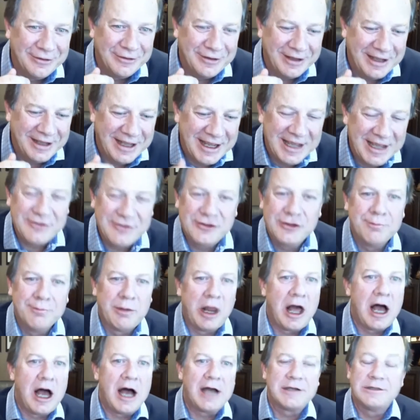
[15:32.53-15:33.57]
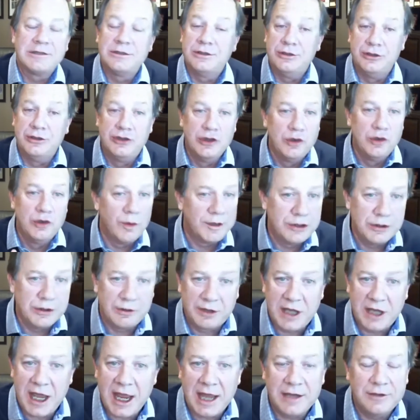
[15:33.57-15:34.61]
hit your blocks, do what you
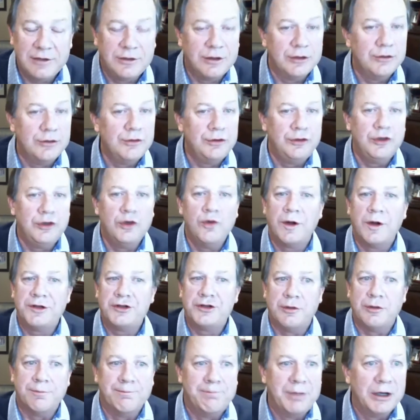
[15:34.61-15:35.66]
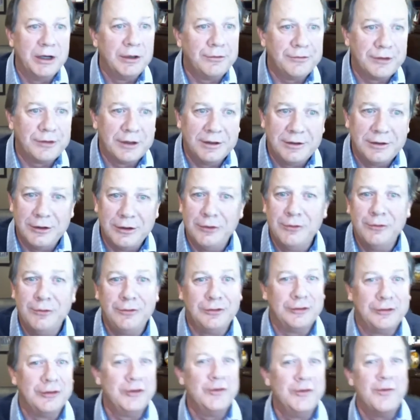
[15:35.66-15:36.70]
can do what you're built to
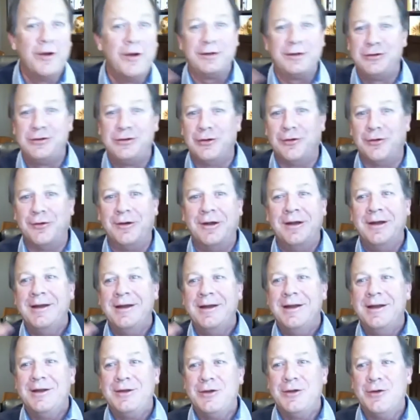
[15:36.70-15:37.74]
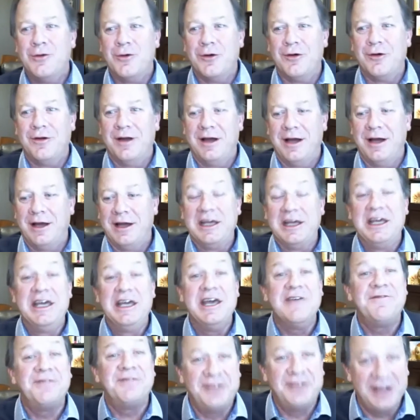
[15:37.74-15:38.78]
do what you're
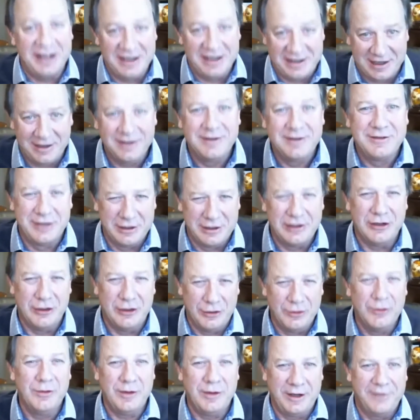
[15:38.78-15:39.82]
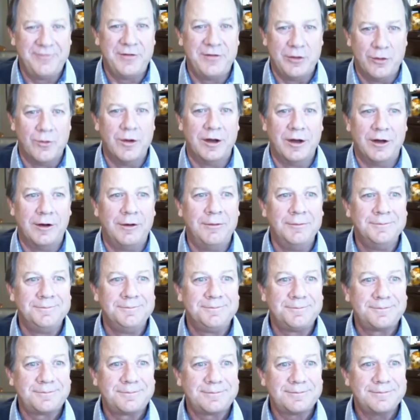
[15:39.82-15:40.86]
gifted to do, if you will,
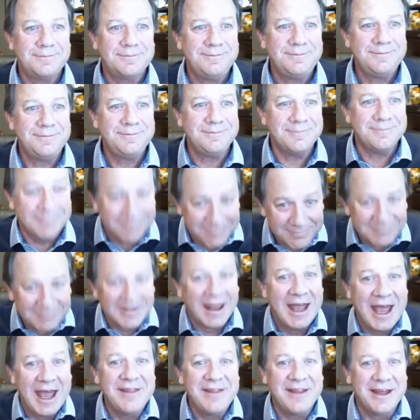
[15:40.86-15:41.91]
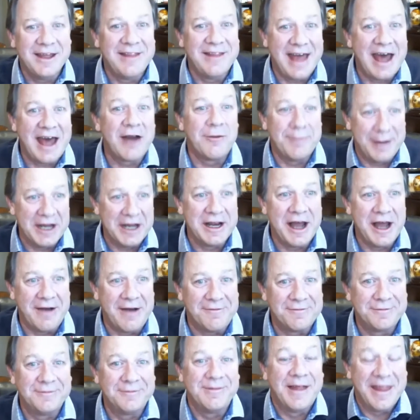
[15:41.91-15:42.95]
and then that'll be
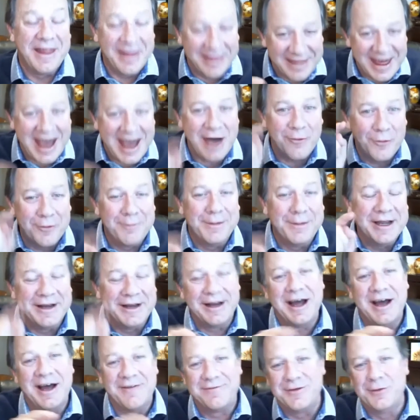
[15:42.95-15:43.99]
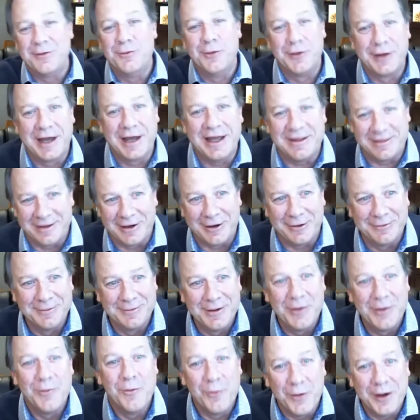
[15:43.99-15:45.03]
enough. That will be enough, and we'll get there.
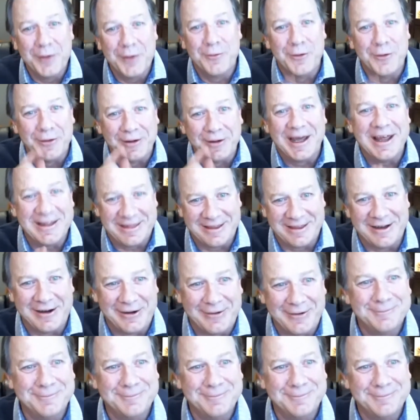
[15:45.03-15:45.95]
We will get there.